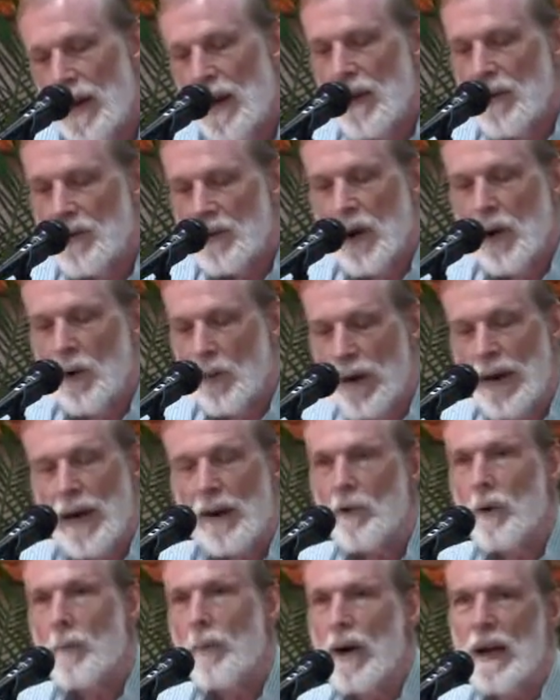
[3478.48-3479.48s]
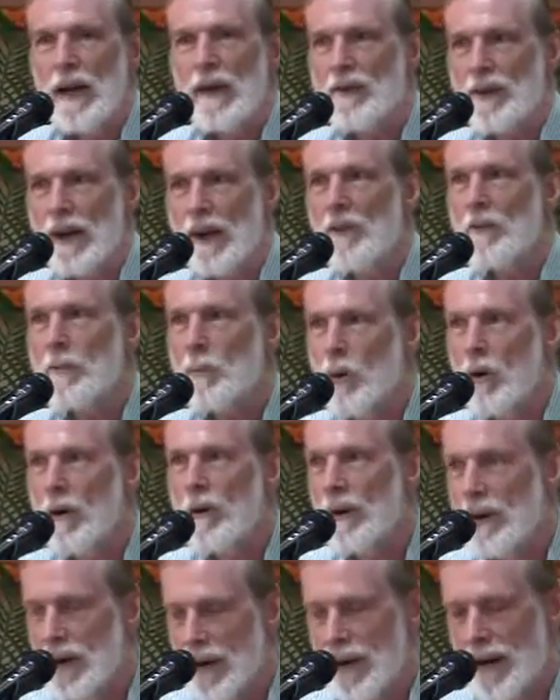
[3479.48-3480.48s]
So when everyone
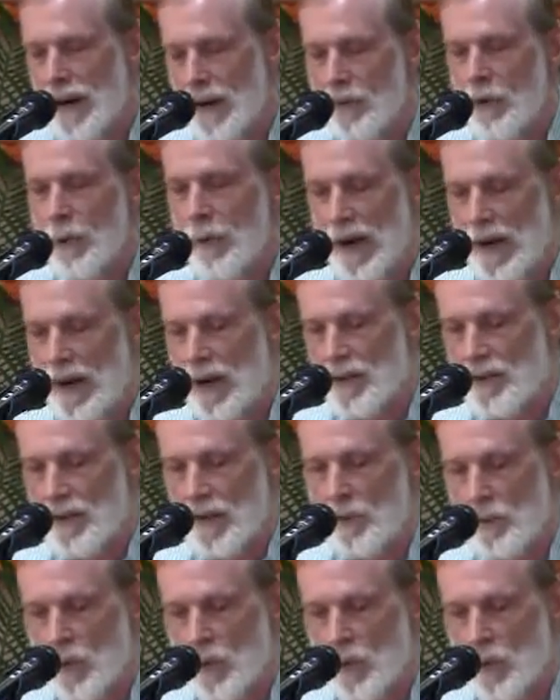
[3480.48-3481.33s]
else's